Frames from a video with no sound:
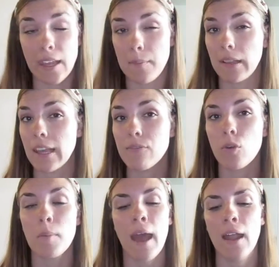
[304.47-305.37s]
MLA
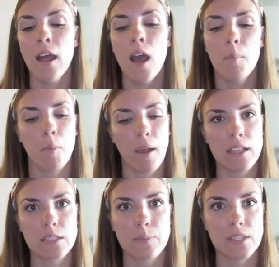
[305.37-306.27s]
format, but
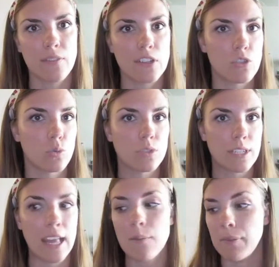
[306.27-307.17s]
my specific school
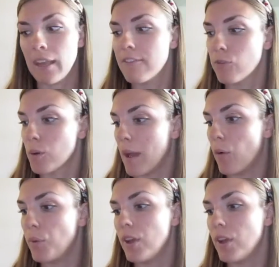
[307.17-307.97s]
did APA format.